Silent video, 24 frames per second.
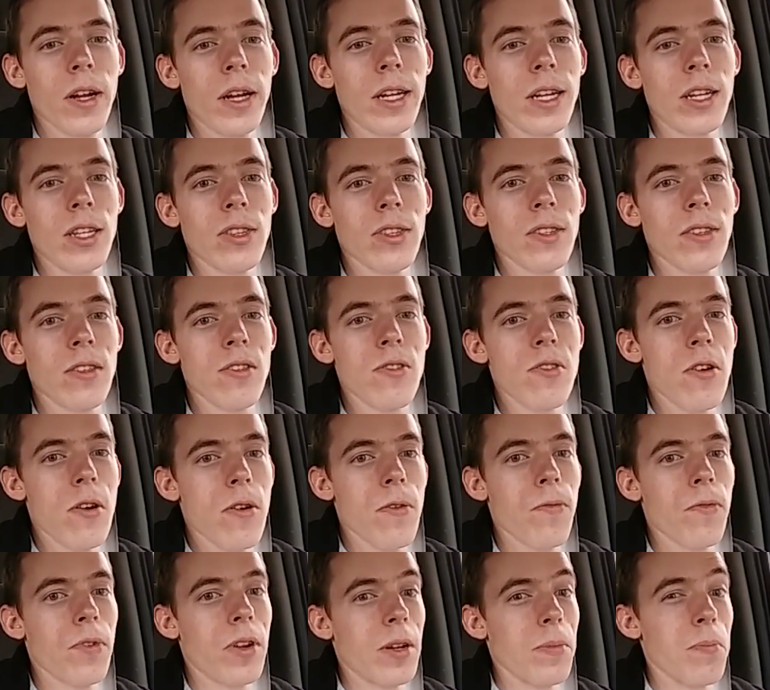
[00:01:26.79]
I got the
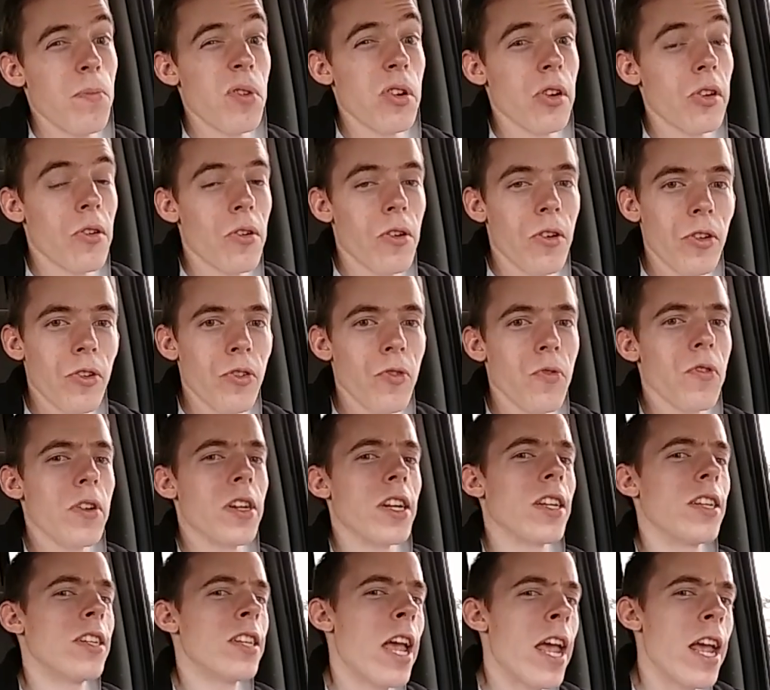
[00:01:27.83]
stuff and I put it all into a
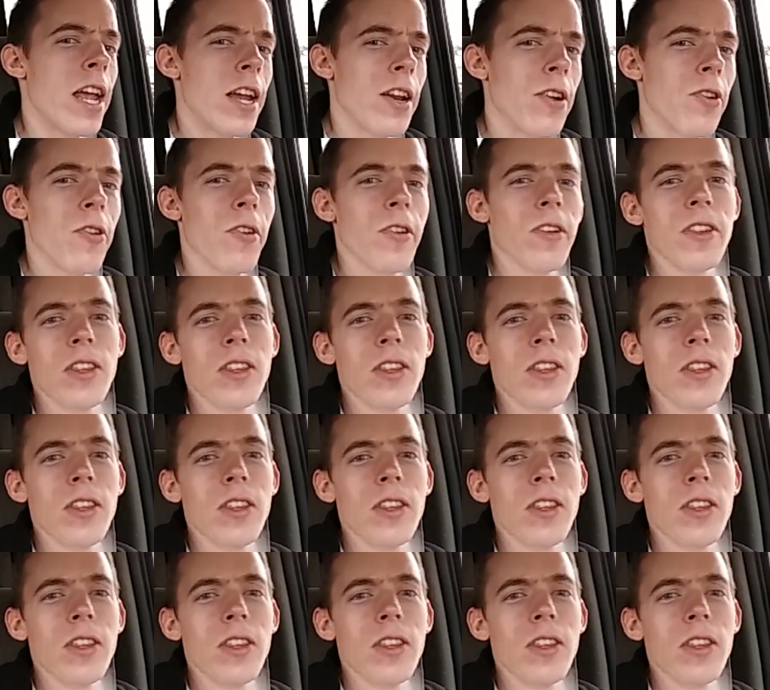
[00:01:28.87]
container